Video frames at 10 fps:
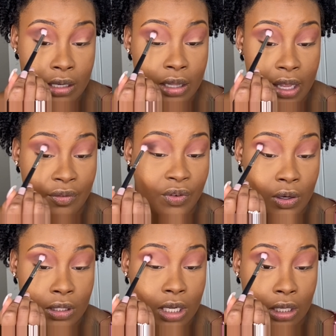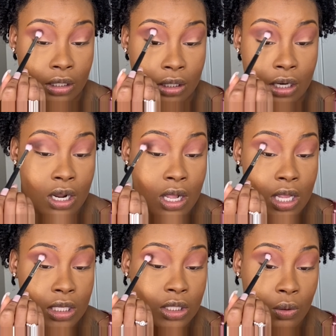that first color.
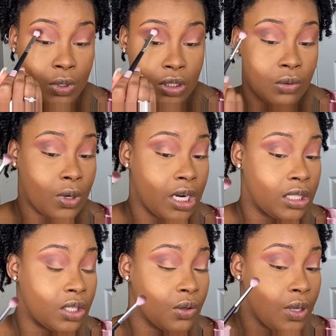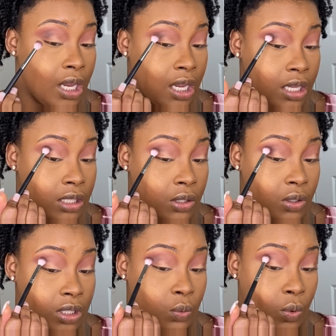So what you want to do is you
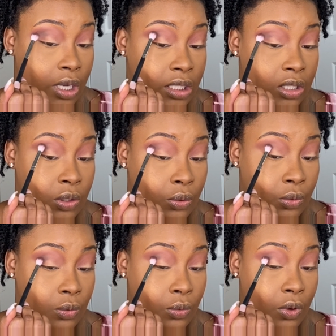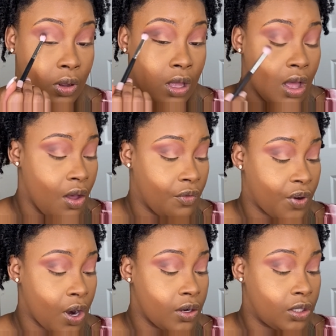just want to,
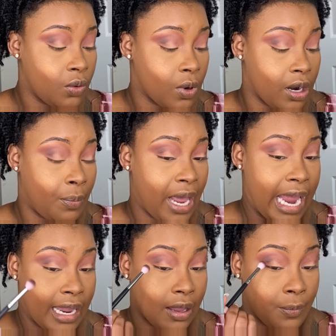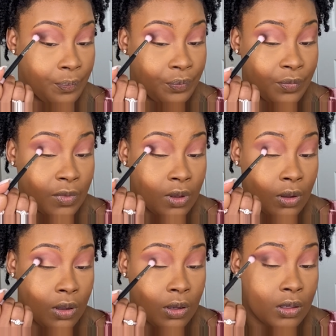first you want to pack it.
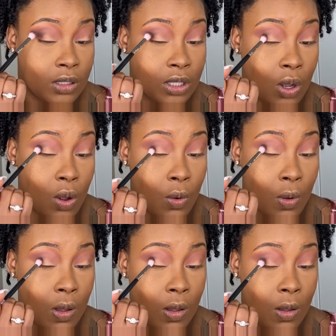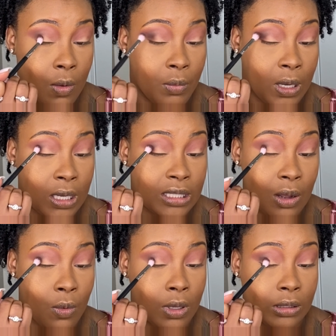So because I
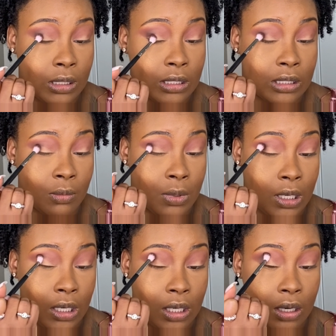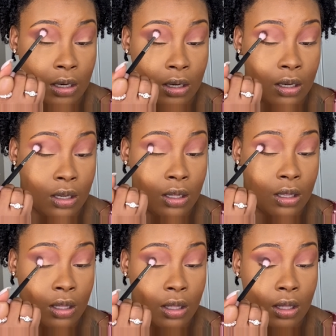want this to be
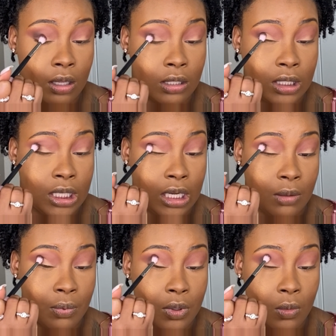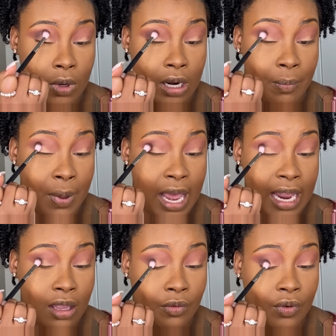deep, you want to
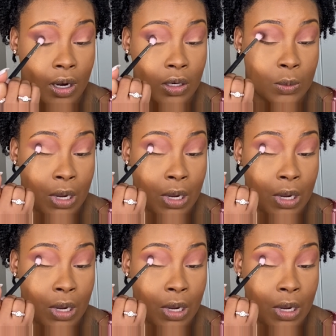pack it first